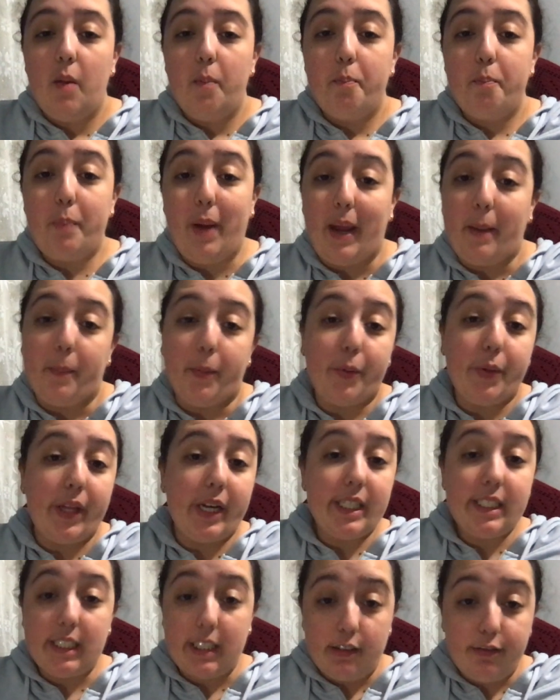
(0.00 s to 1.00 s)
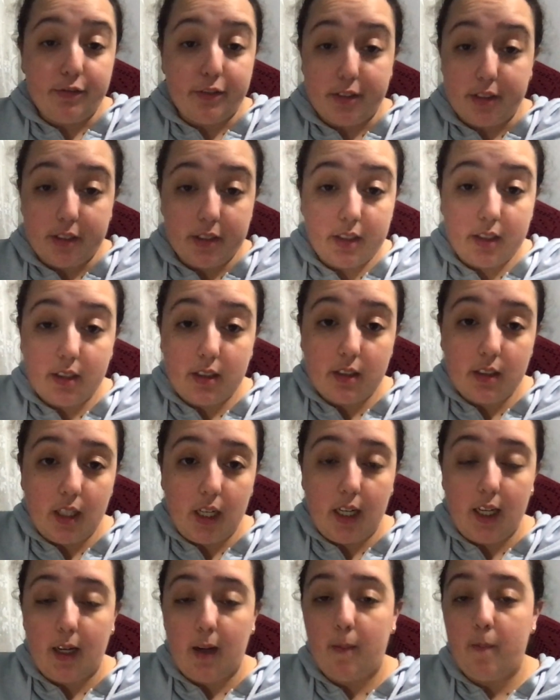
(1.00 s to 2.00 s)
People are different.
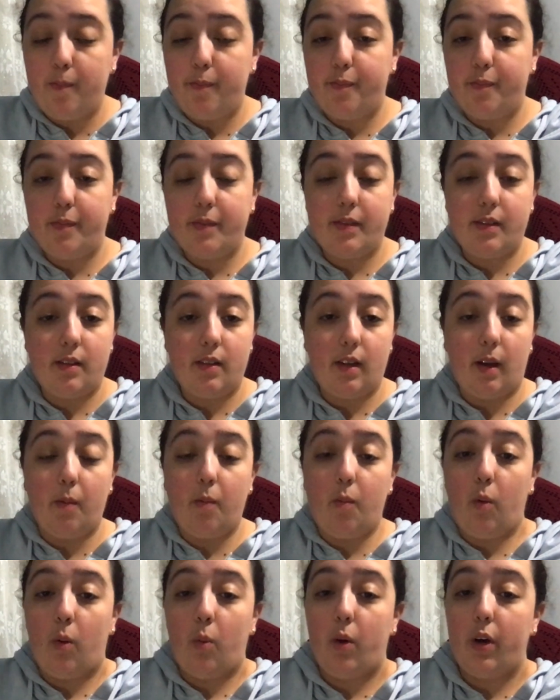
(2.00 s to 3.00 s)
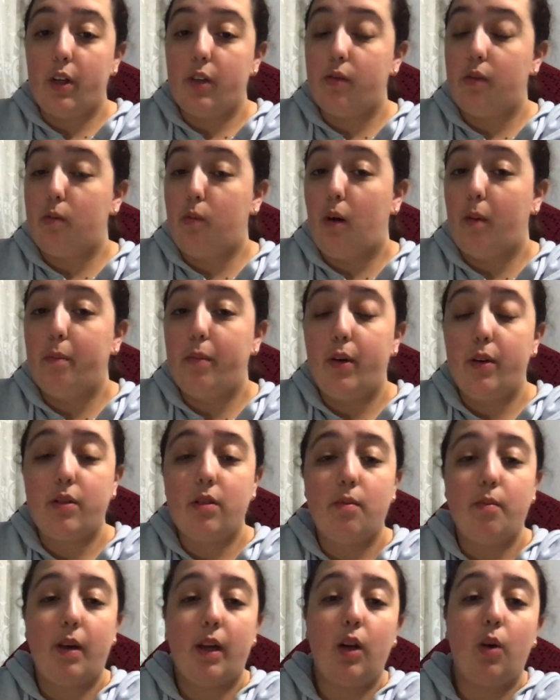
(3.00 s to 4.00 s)
What works for one
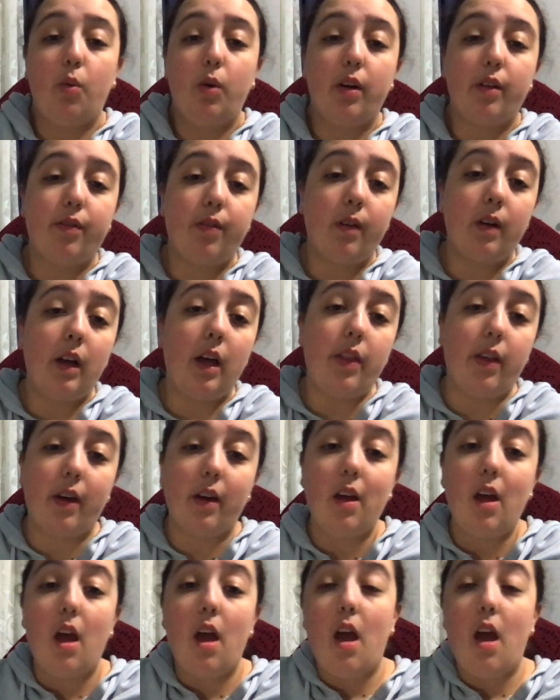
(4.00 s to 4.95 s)
person may not work for another.